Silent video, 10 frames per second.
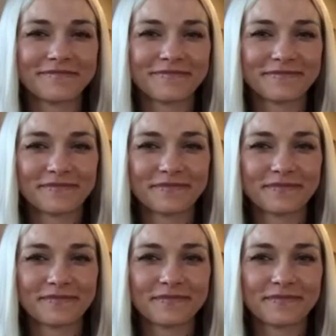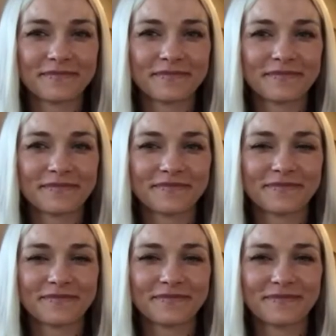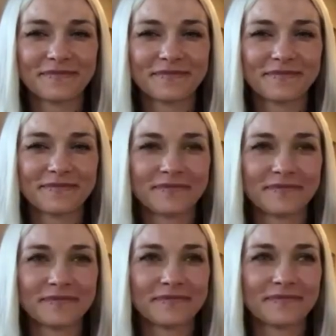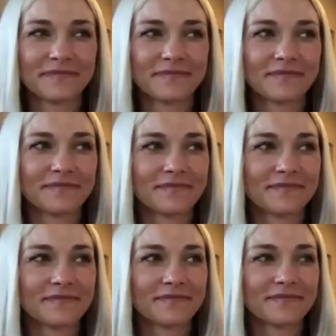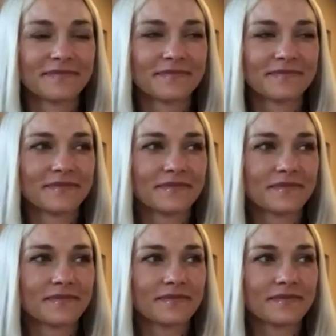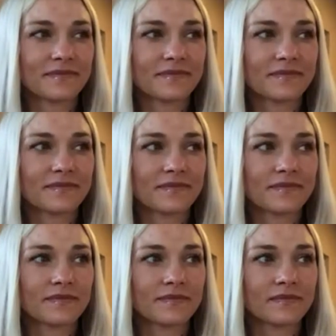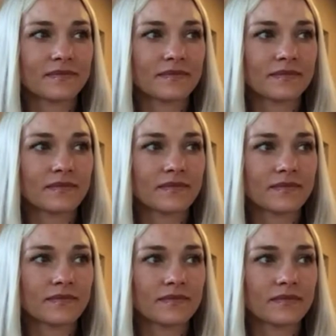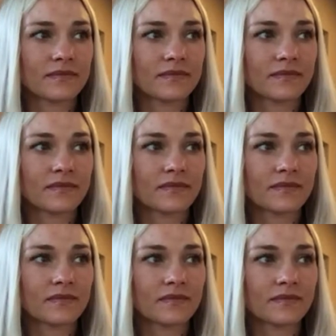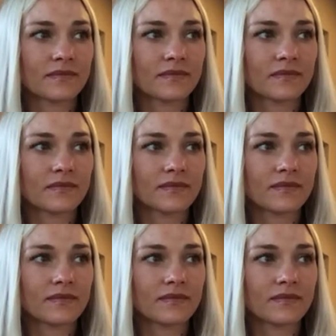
(silent)